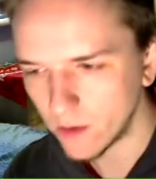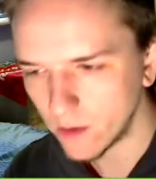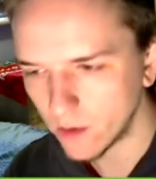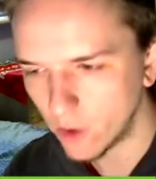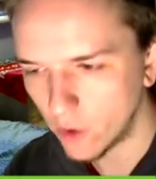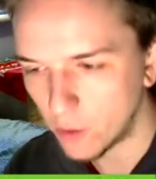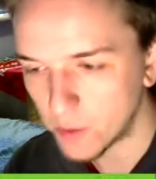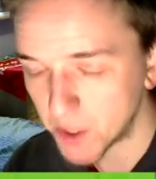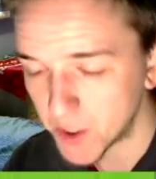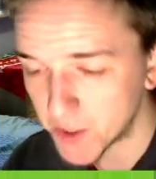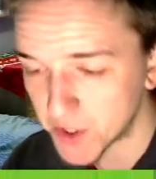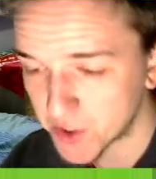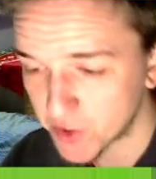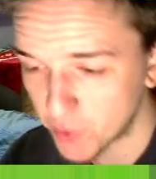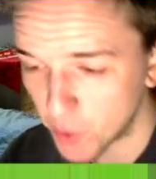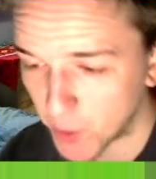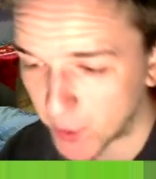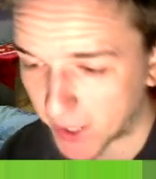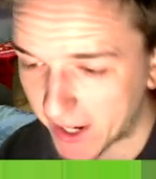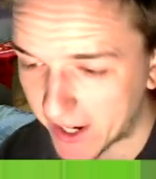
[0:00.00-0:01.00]
Oh, Bazoa's
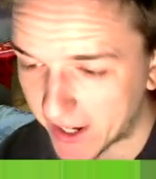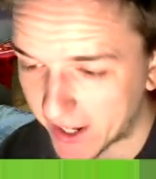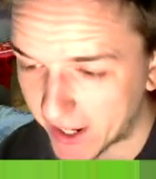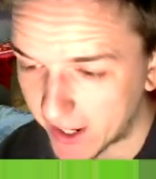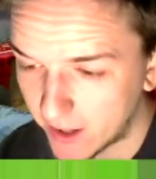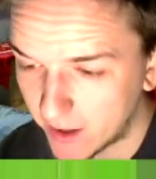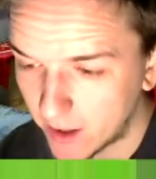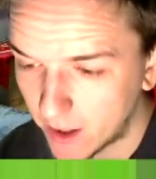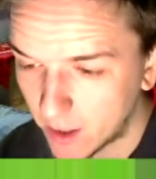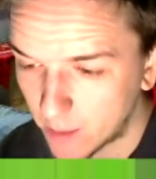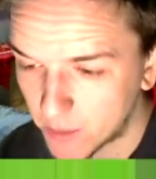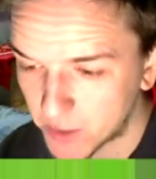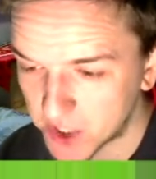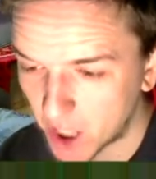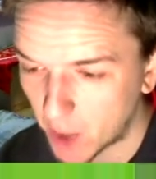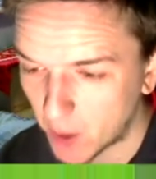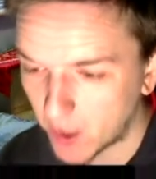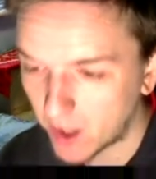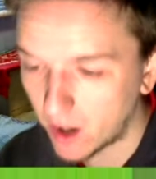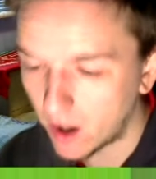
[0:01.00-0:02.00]
through again here.
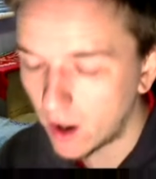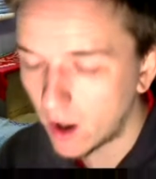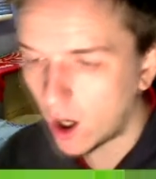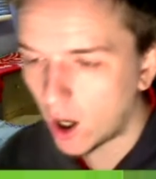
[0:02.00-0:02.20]
Bazoa.